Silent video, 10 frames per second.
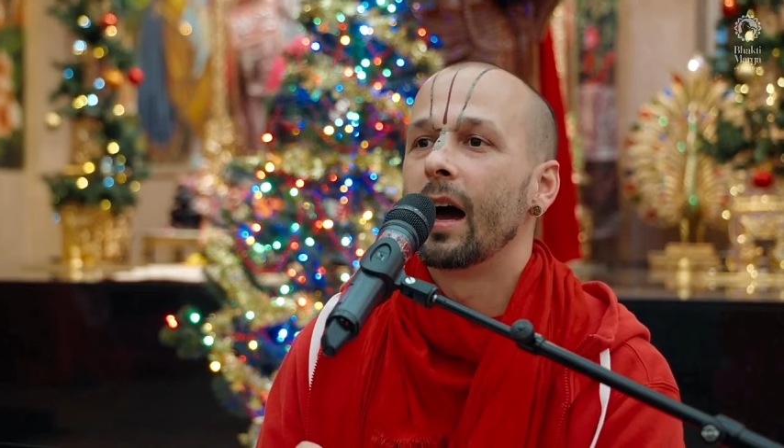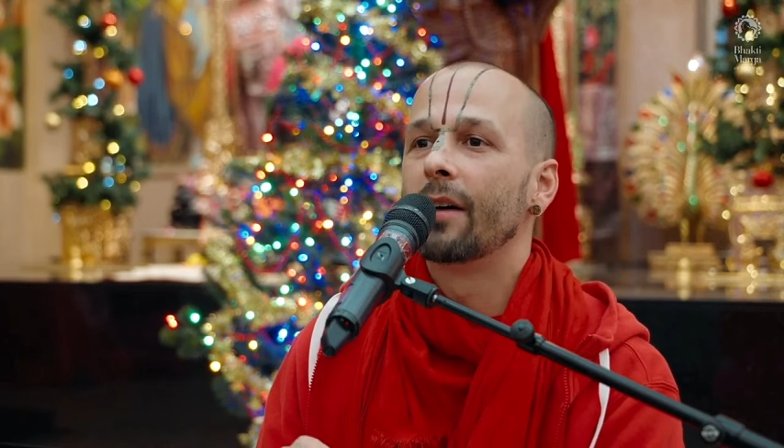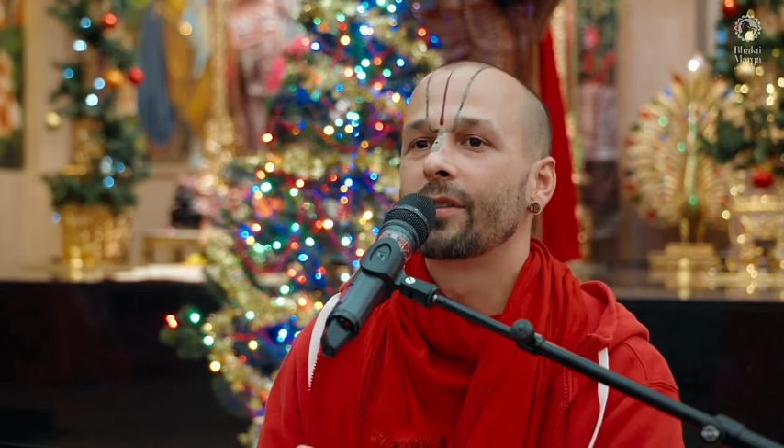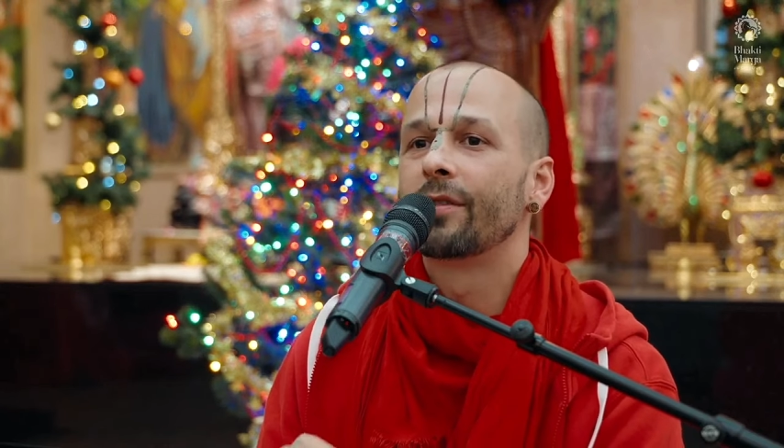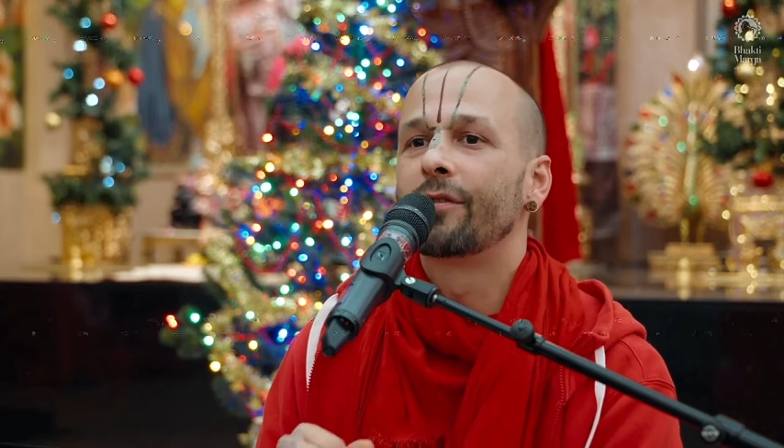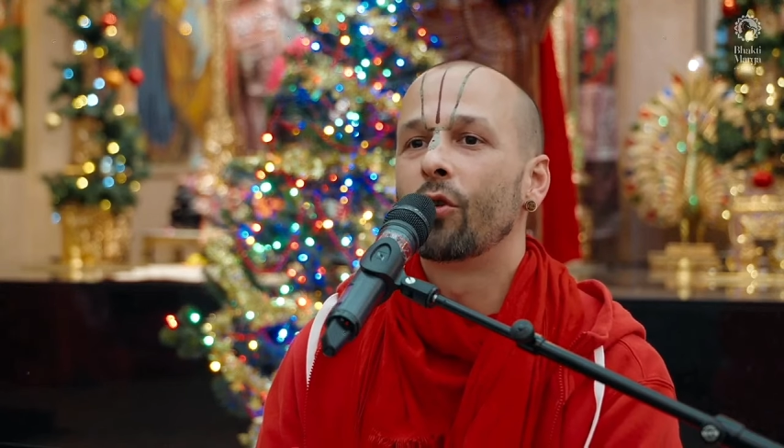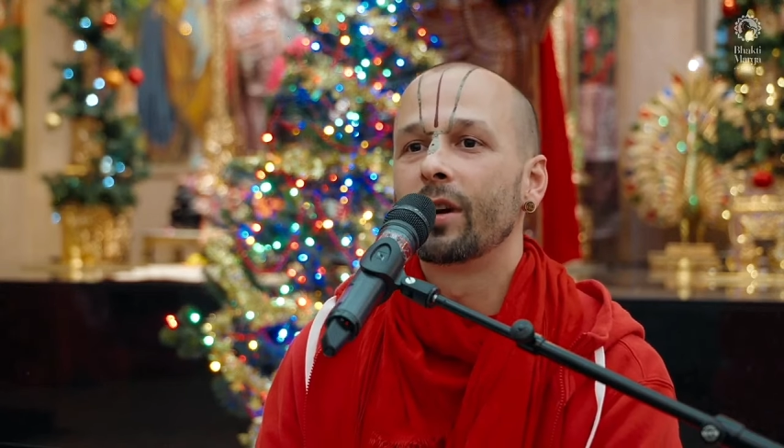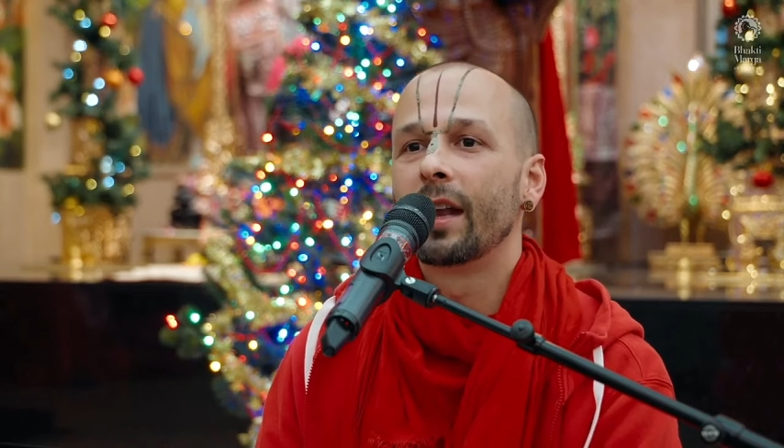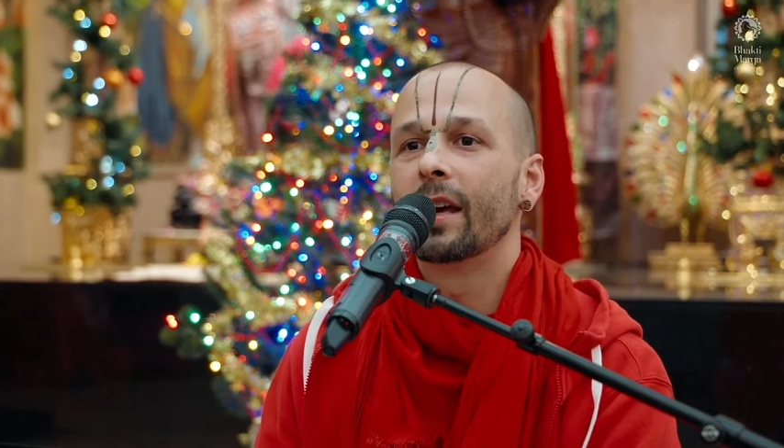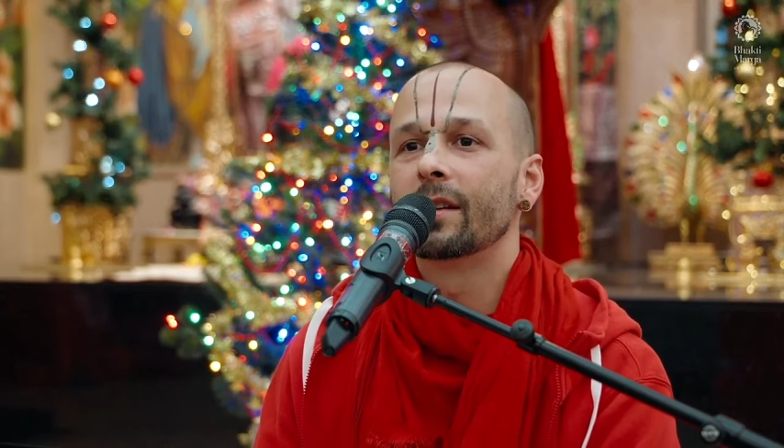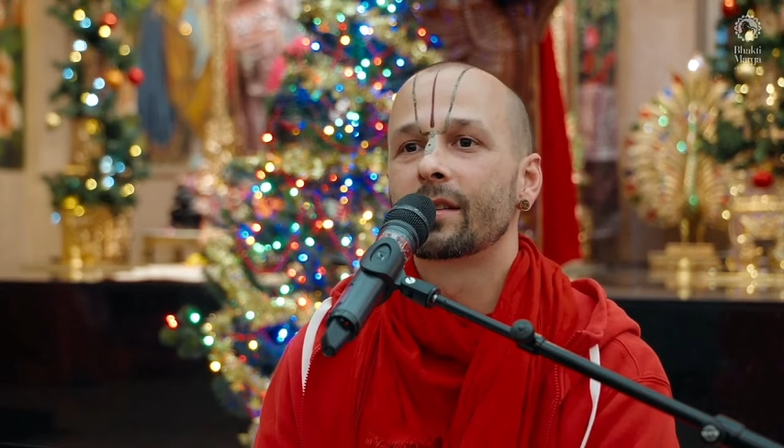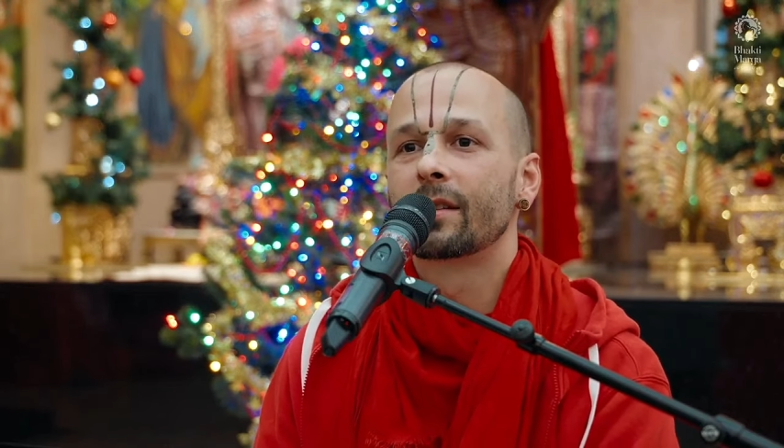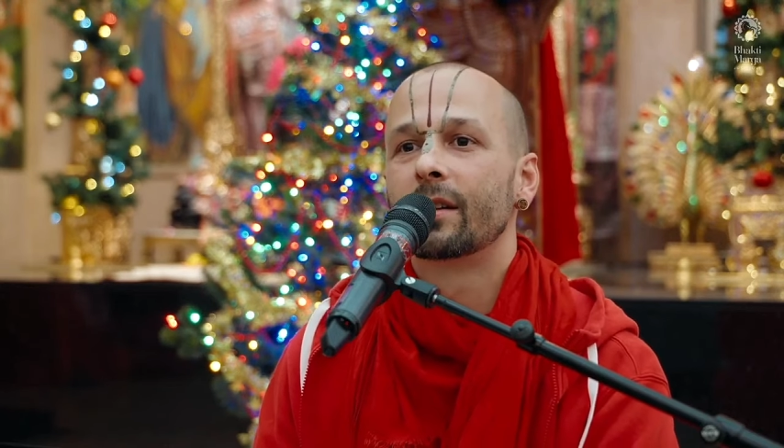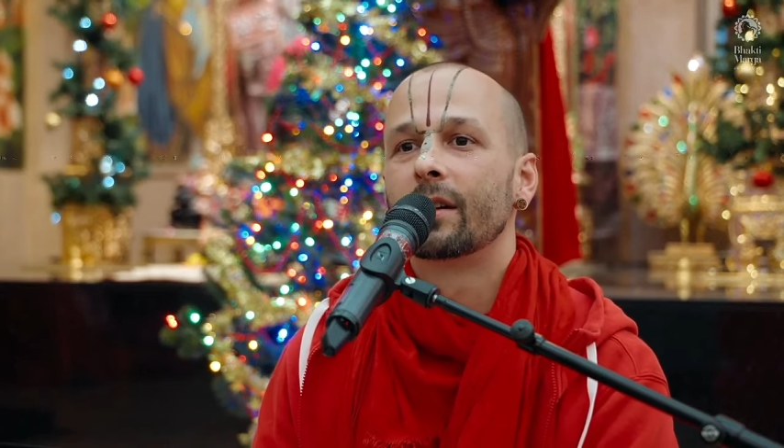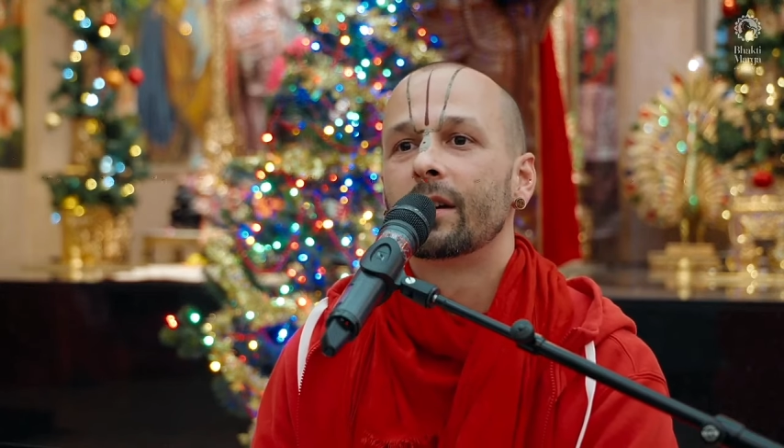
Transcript: after four days,